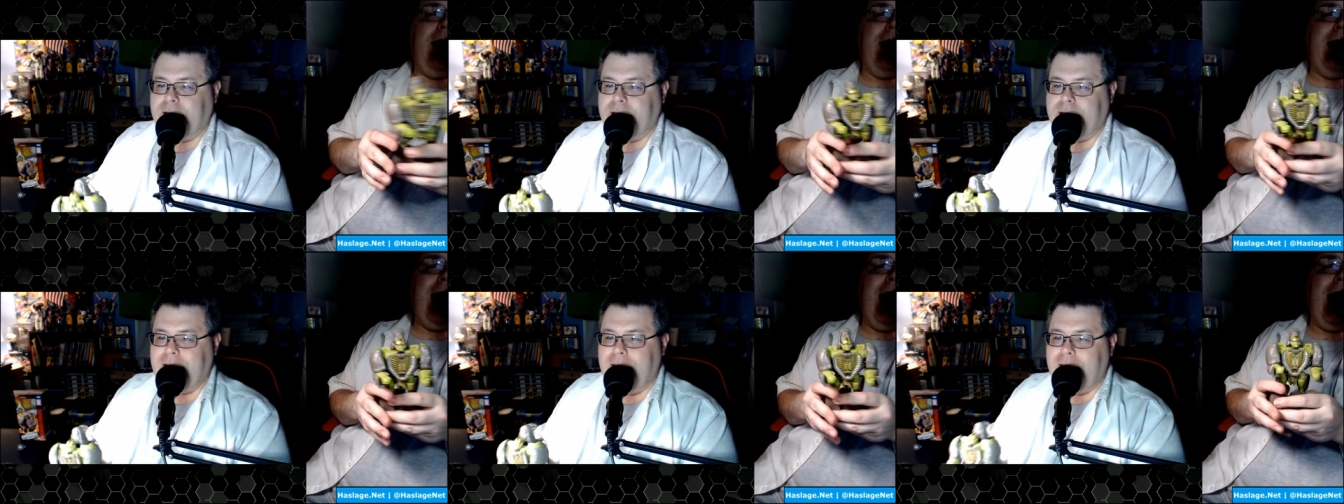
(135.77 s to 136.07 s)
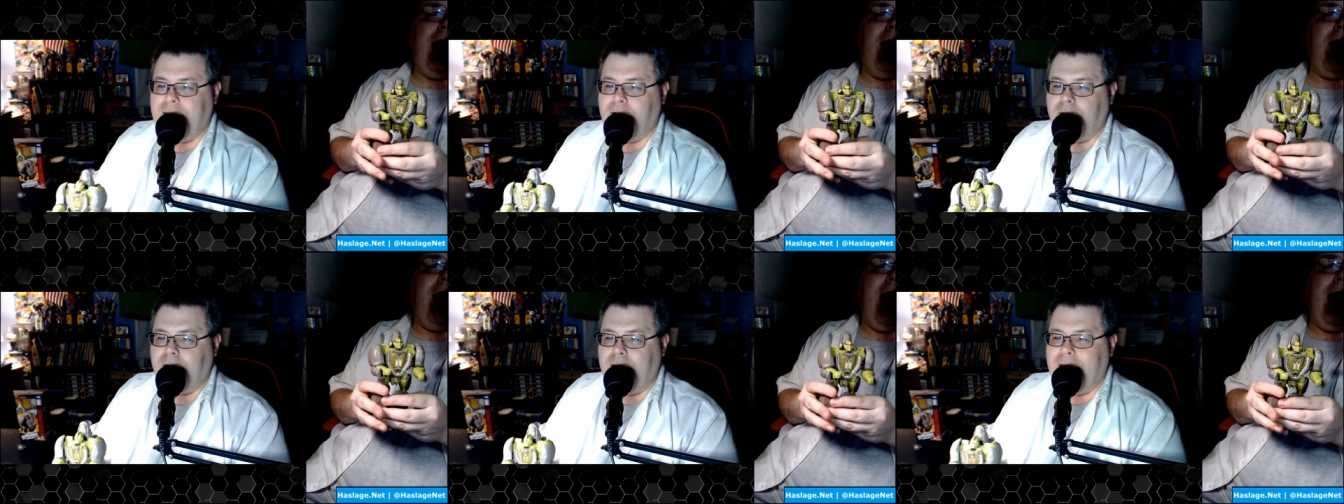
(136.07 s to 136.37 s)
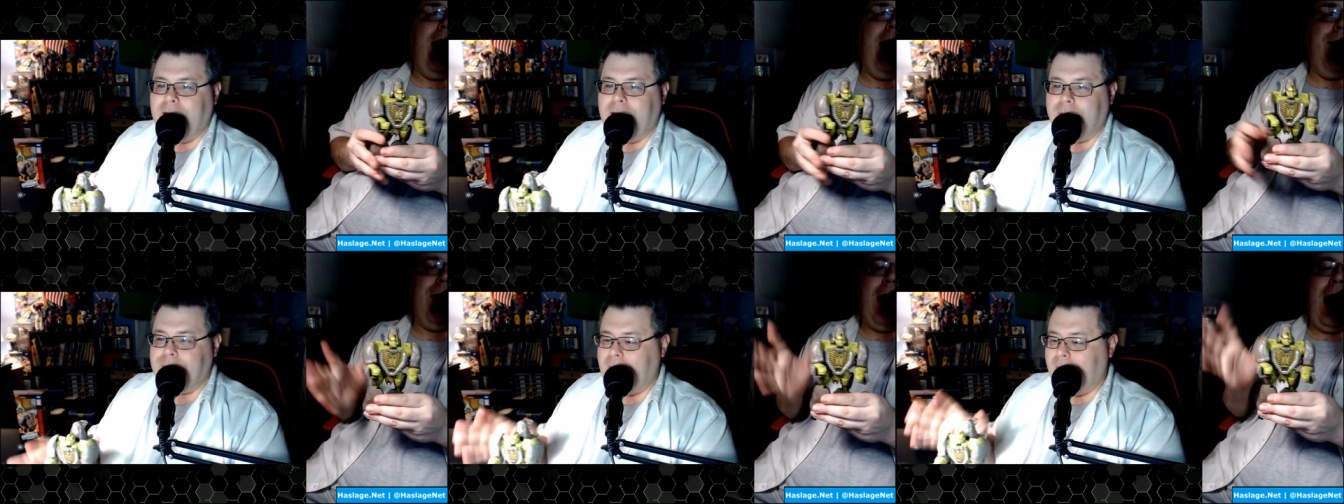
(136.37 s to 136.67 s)

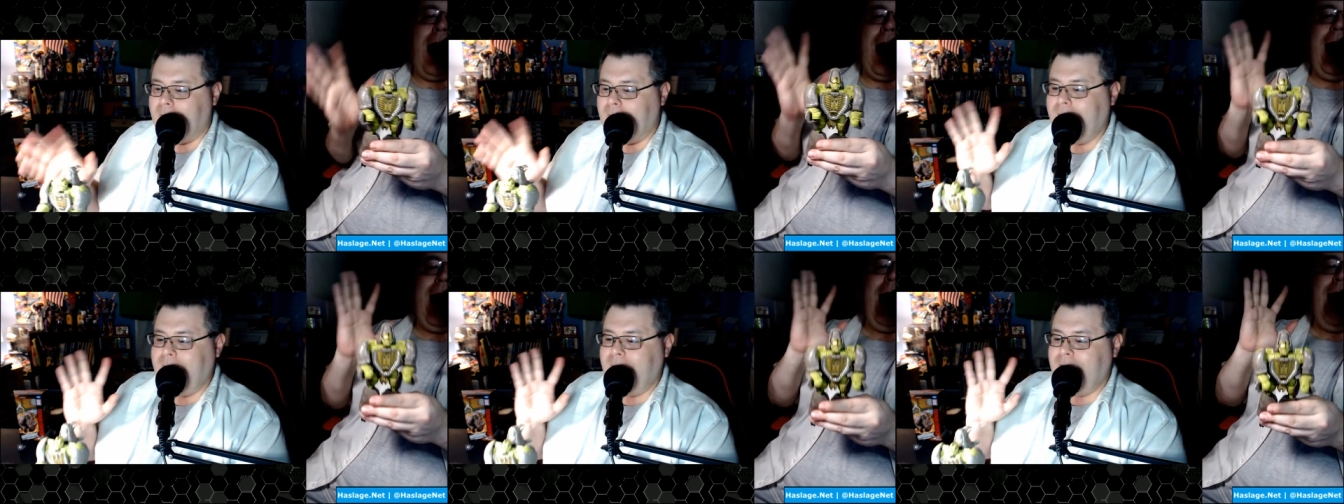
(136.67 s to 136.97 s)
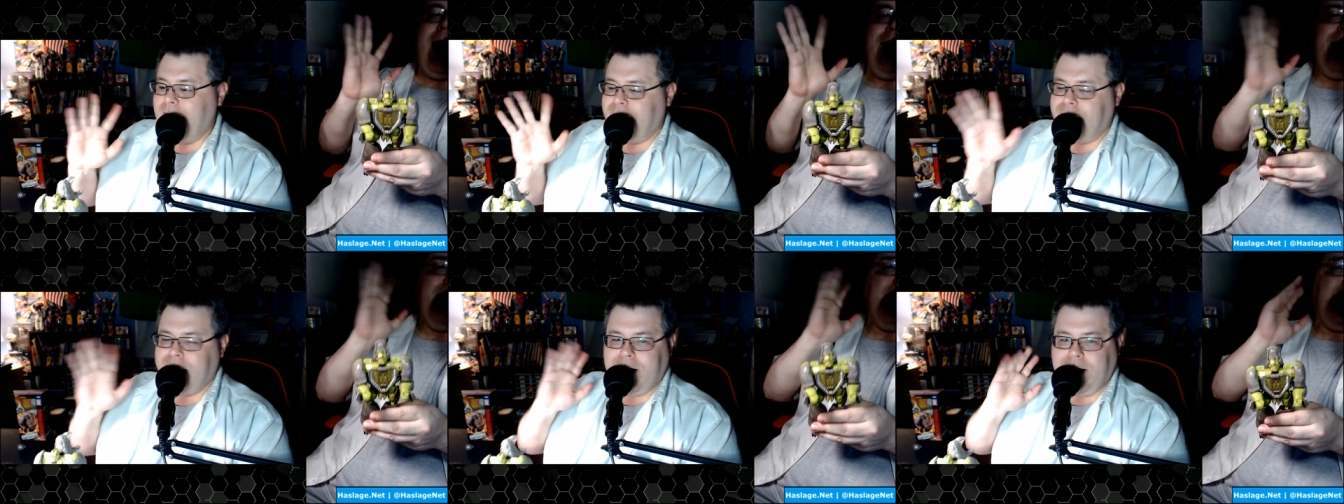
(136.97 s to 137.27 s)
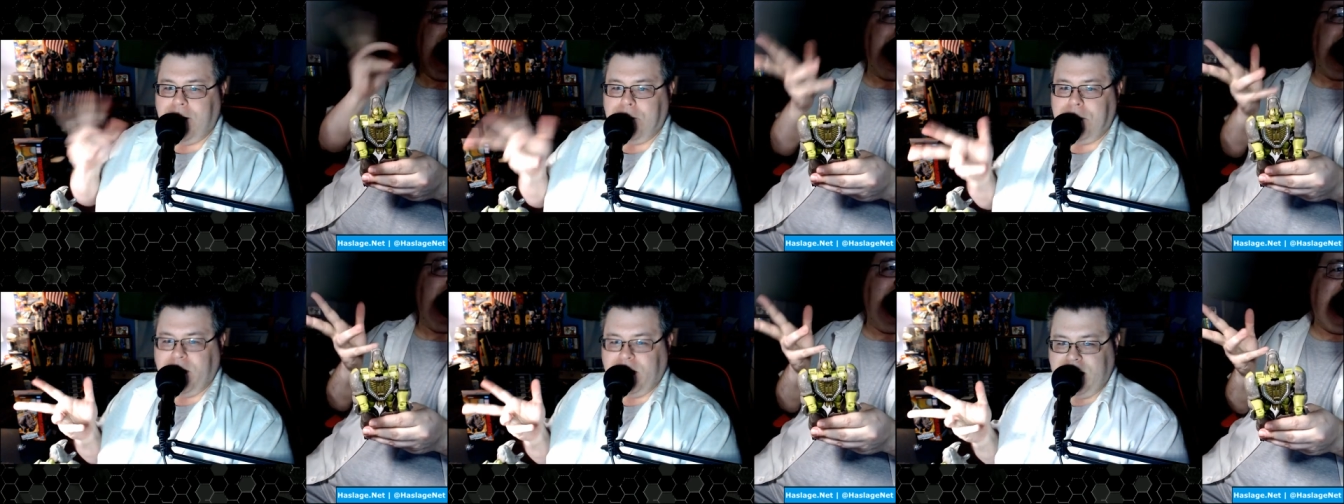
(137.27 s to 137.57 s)
Now, I have a
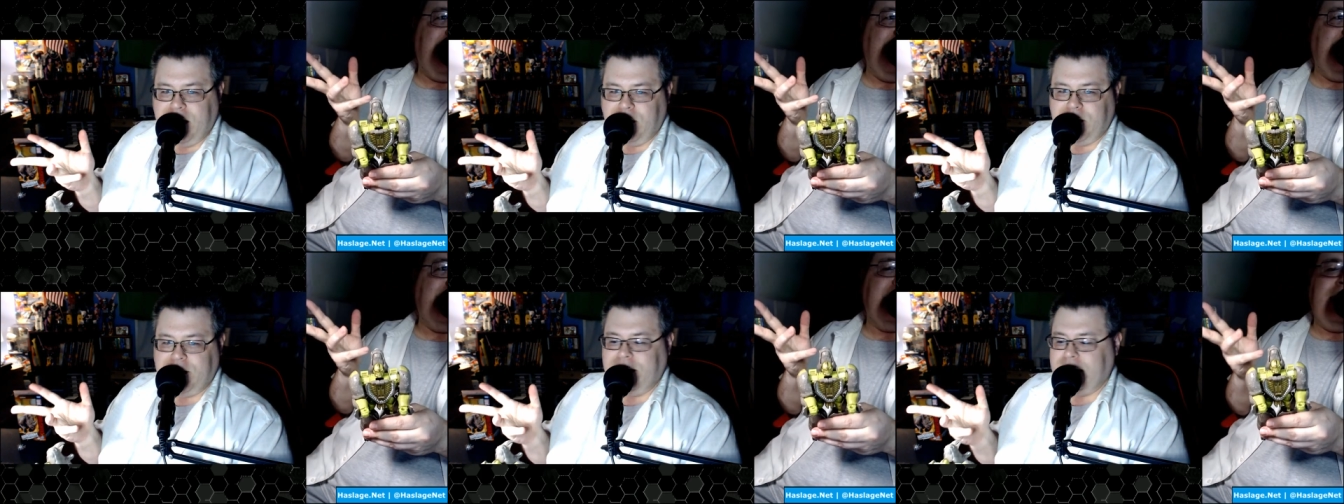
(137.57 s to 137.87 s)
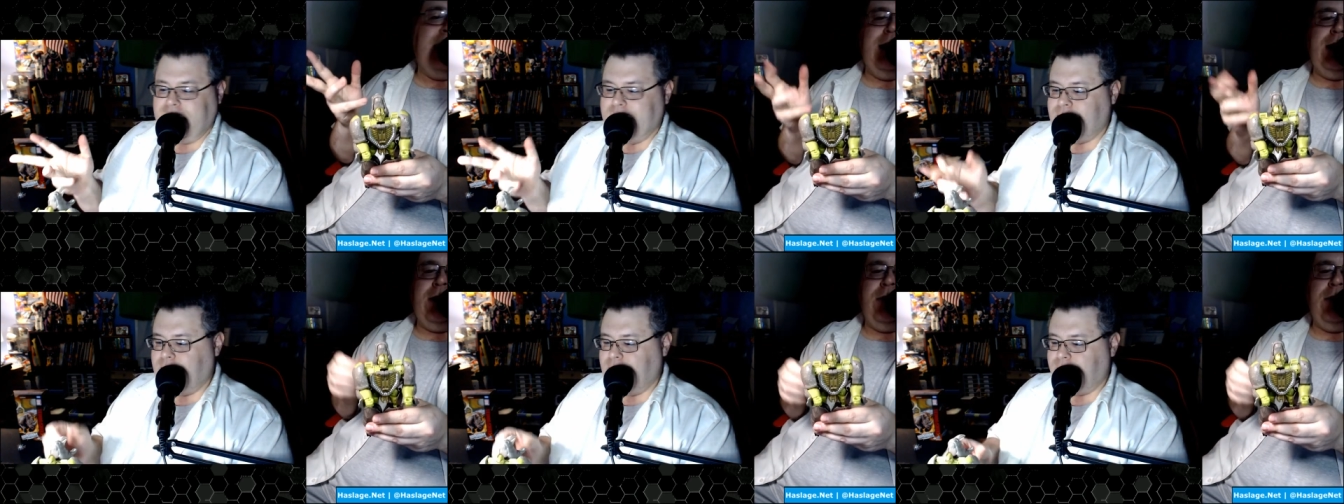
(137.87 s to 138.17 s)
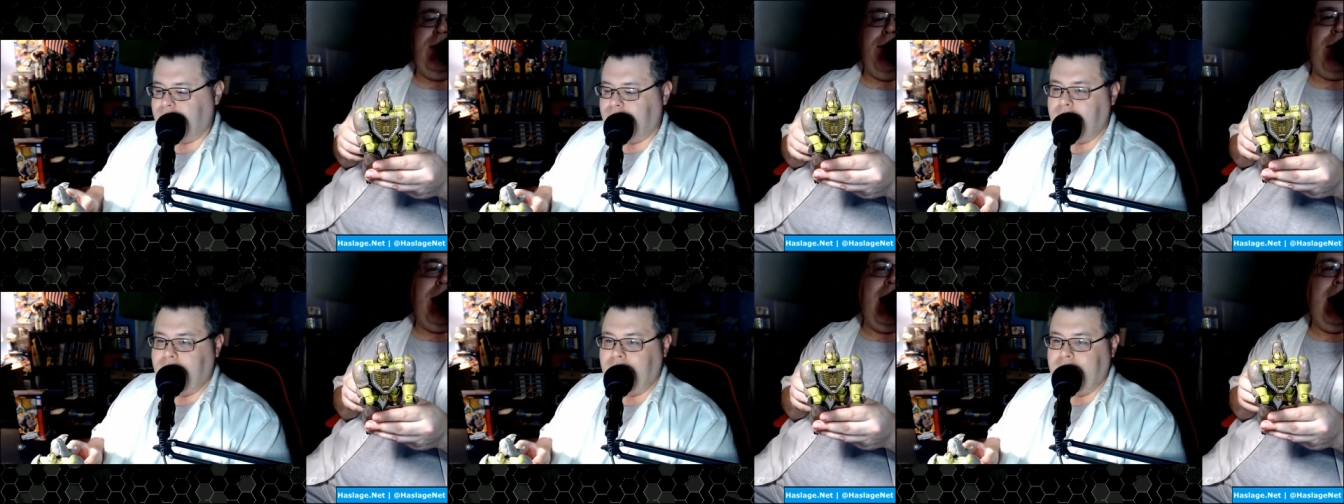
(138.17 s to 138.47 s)
couple of QC issues
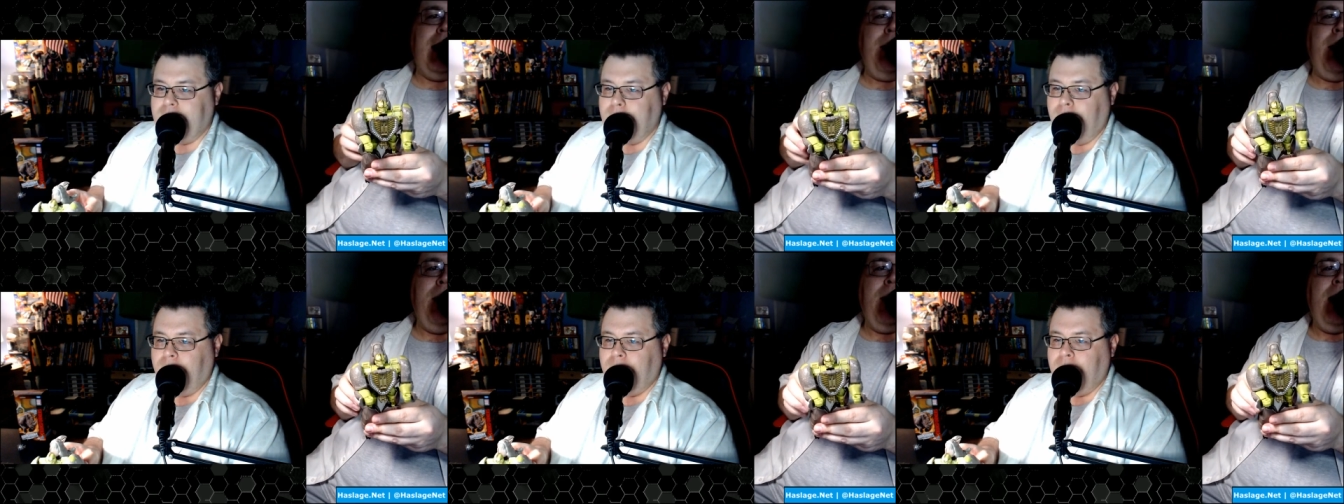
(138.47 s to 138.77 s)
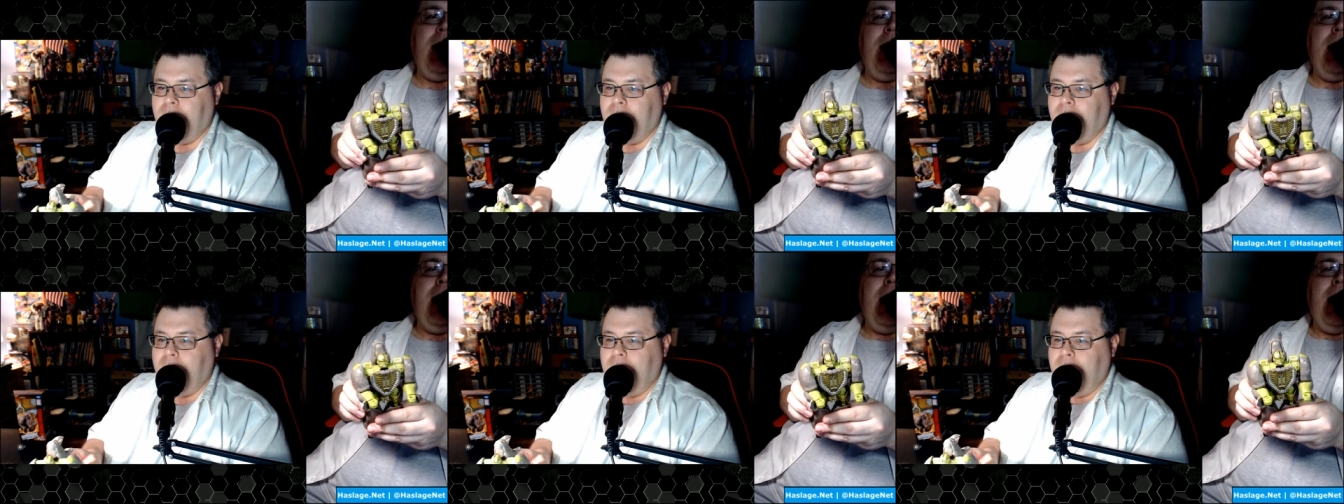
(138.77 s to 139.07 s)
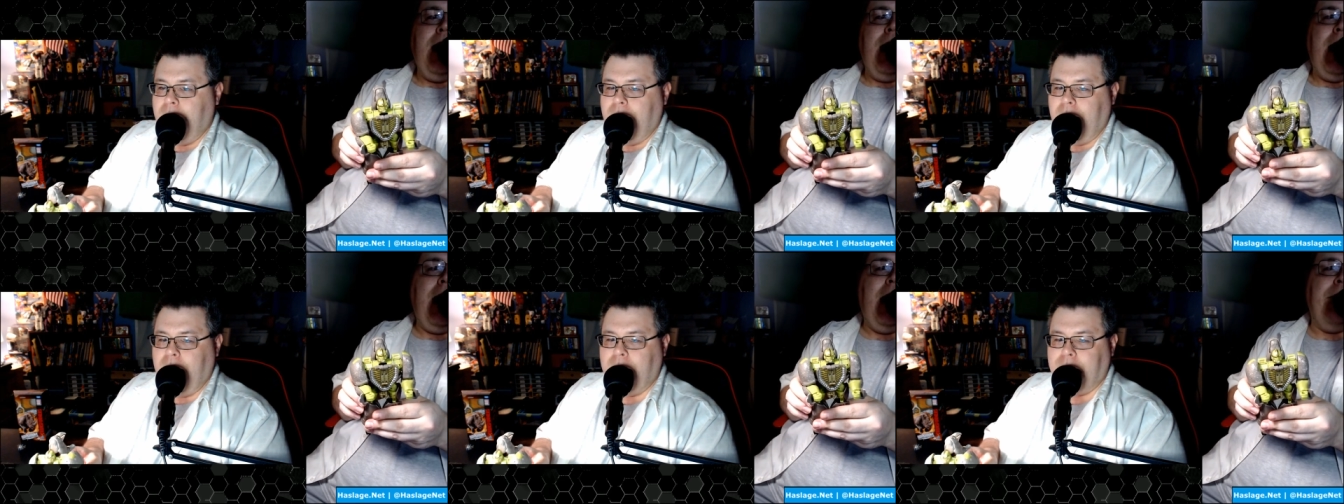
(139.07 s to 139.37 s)
with mine.
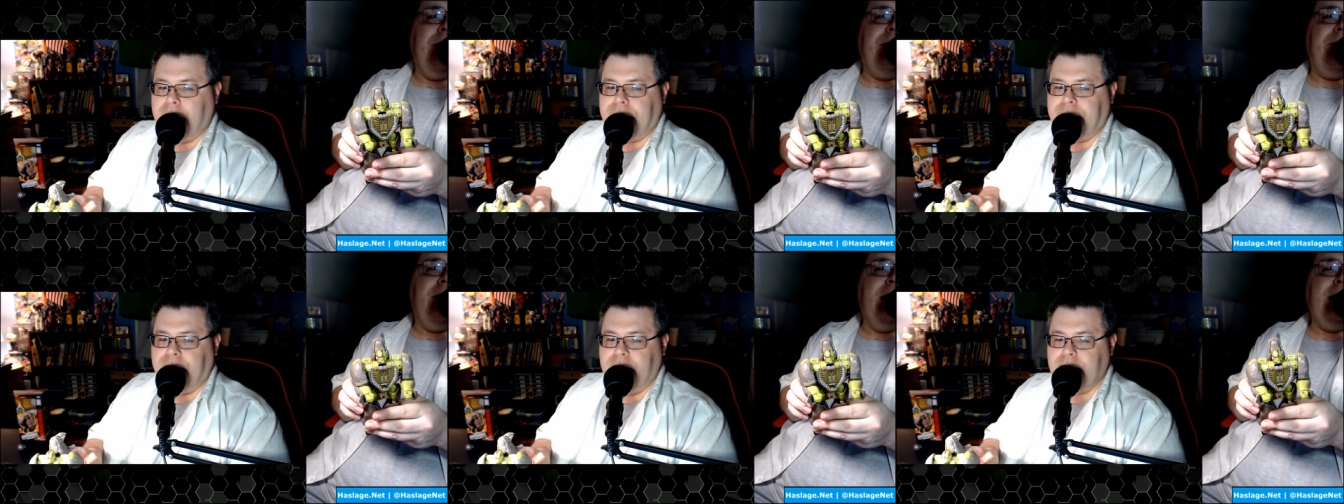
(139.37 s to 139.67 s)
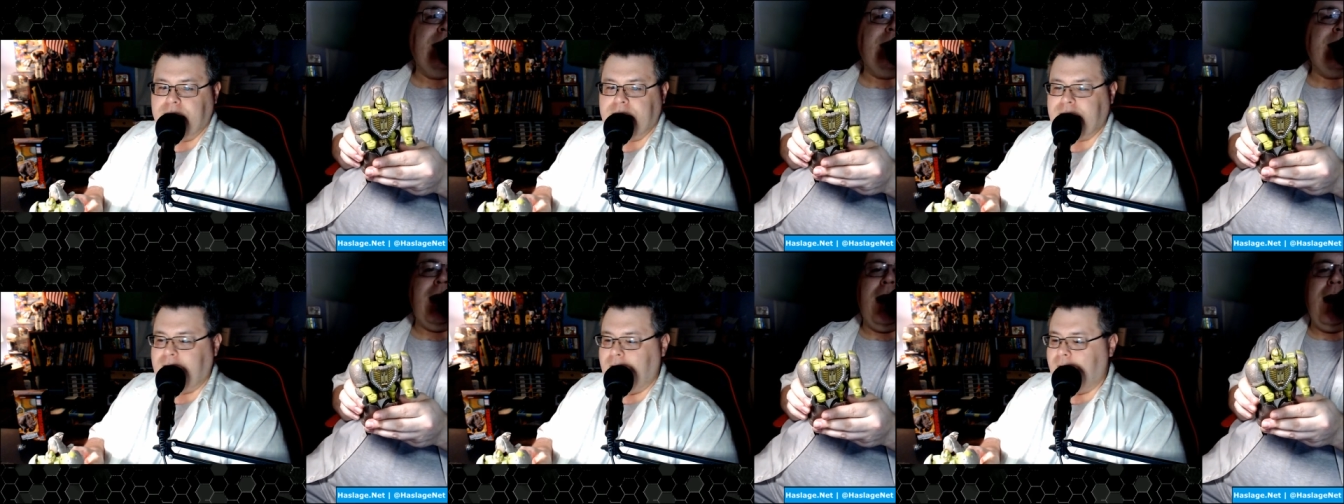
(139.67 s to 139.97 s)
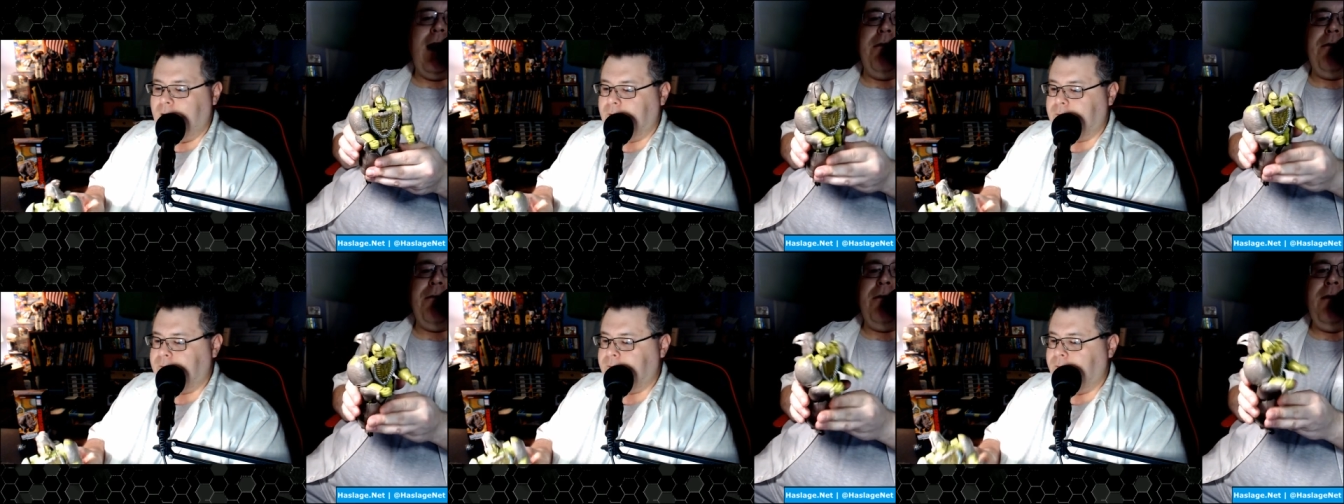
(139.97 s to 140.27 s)
First
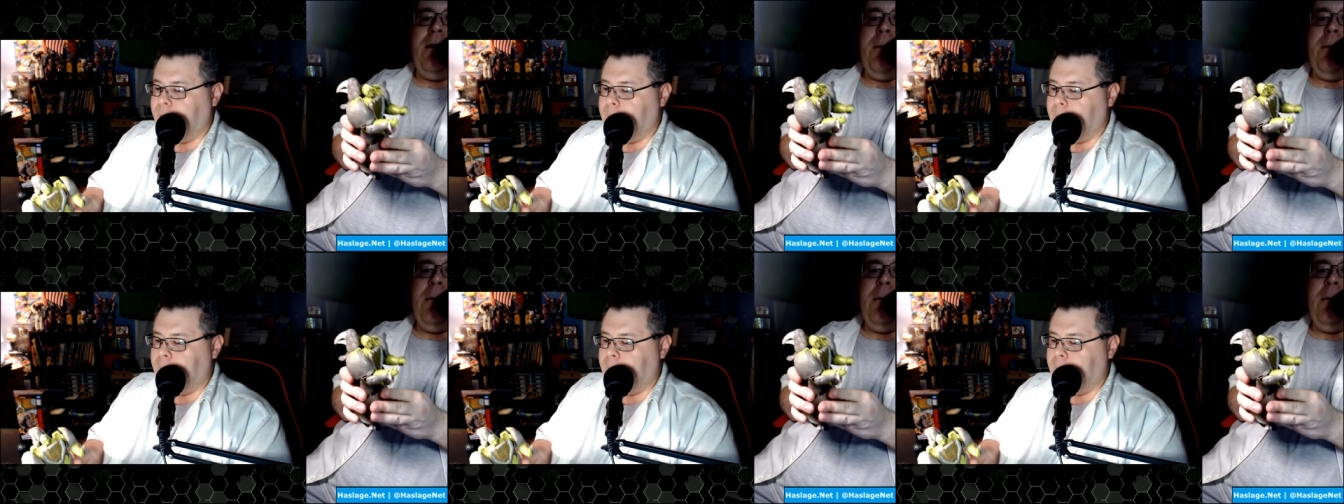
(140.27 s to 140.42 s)
off,